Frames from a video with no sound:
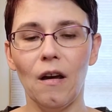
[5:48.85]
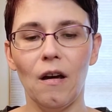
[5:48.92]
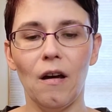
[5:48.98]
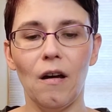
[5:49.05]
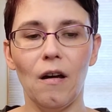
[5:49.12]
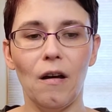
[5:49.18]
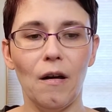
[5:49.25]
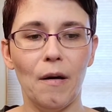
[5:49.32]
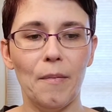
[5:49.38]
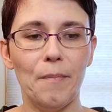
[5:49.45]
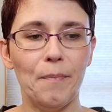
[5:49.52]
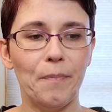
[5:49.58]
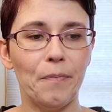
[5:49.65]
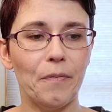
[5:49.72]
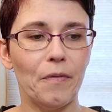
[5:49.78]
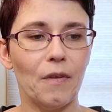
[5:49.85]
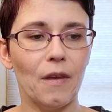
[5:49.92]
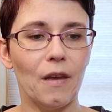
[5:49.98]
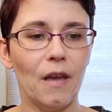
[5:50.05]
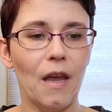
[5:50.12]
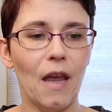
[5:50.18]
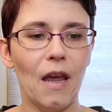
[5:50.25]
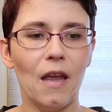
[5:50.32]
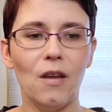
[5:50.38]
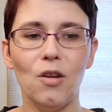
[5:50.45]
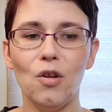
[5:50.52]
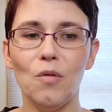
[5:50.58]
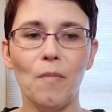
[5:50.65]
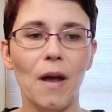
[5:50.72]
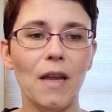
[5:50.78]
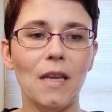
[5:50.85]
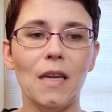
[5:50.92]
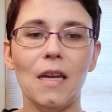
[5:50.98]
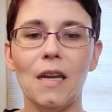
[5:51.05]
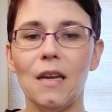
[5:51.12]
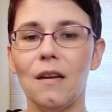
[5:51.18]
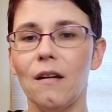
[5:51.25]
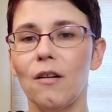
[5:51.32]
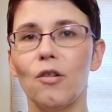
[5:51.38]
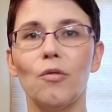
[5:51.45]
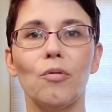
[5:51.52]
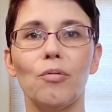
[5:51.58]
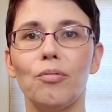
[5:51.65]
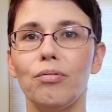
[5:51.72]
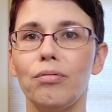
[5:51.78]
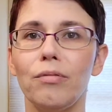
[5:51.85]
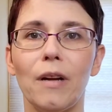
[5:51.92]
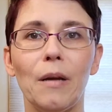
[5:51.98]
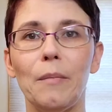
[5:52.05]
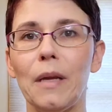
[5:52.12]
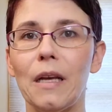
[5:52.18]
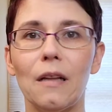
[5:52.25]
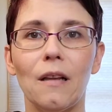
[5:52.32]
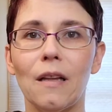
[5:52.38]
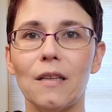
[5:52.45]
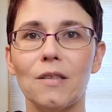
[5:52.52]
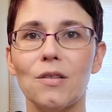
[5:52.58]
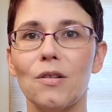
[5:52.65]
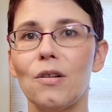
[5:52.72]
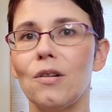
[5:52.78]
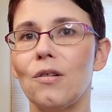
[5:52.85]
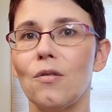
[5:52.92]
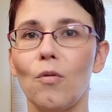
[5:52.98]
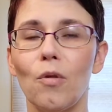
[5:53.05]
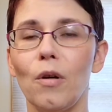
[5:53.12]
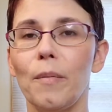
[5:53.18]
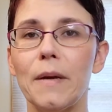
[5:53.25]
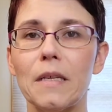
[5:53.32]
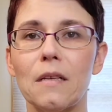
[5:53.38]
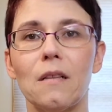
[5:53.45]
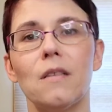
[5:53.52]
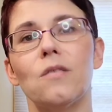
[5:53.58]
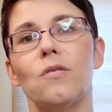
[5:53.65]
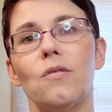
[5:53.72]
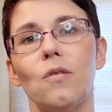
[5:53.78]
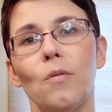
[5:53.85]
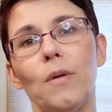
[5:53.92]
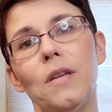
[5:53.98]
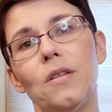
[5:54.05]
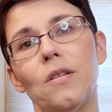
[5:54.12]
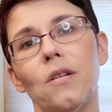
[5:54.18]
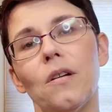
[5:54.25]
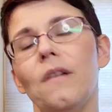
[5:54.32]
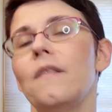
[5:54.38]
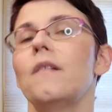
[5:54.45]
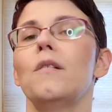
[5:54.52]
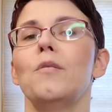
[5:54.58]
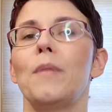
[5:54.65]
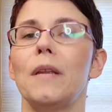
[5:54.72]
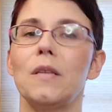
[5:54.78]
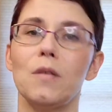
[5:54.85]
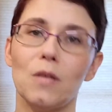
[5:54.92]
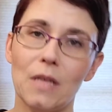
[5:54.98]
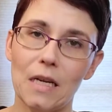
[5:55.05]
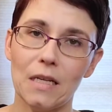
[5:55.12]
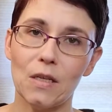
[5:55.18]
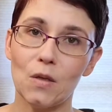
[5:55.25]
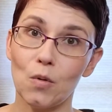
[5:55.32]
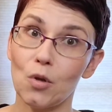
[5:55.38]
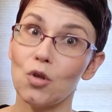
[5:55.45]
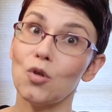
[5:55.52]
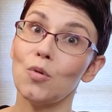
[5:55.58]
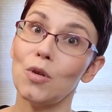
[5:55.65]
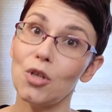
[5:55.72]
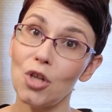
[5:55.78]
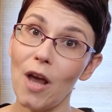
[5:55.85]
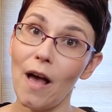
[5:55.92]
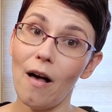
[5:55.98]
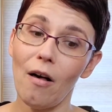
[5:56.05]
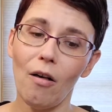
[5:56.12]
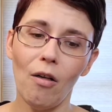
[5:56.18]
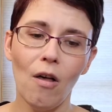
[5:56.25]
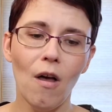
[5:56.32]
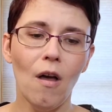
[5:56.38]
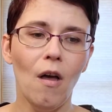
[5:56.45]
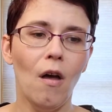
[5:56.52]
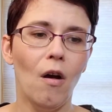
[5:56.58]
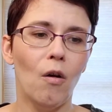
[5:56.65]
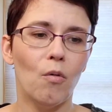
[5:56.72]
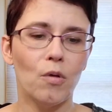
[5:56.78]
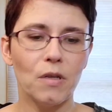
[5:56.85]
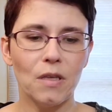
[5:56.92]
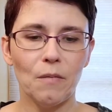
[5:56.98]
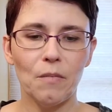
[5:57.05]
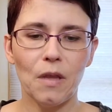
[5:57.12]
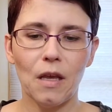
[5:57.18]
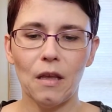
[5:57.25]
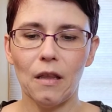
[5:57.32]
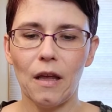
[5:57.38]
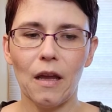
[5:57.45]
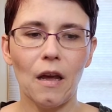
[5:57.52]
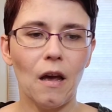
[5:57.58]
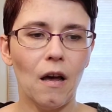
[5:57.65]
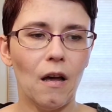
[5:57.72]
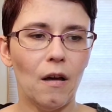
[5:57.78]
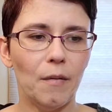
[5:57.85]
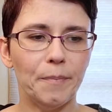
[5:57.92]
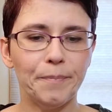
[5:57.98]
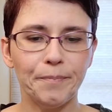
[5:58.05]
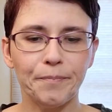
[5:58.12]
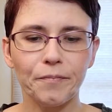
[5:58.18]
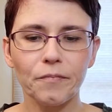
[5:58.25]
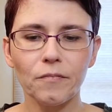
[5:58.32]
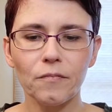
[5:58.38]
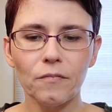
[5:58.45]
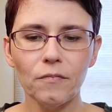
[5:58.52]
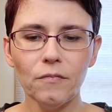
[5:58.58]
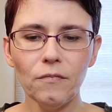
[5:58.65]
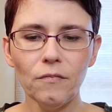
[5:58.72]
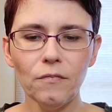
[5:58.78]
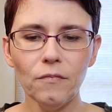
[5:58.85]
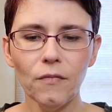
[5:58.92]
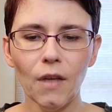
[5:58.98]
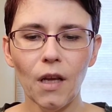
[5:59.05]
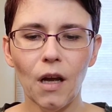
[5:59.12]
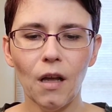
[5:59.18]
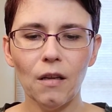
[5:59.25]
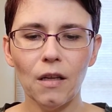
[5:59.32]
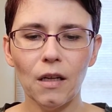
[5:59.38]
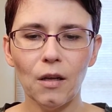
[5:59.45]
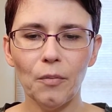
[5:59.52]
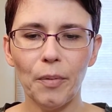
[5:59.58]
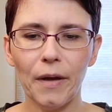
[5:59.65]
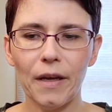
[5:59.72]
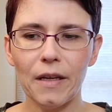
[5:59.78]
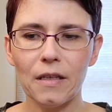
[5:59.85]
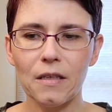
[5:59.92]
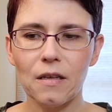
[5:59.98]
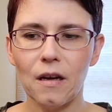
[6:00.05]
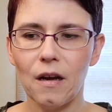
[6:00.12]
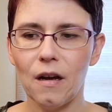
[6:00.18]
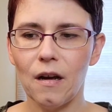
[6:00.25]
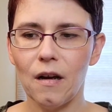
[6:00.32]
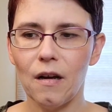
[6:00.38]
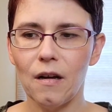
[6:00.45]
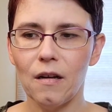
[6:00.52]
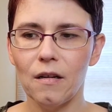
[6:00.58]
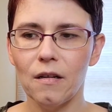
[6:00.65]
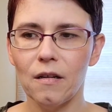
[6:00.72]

And you might need a creamy cleanser, oil-based cleanser in the winter, and then you might need to switch to a gel or something like a little bit not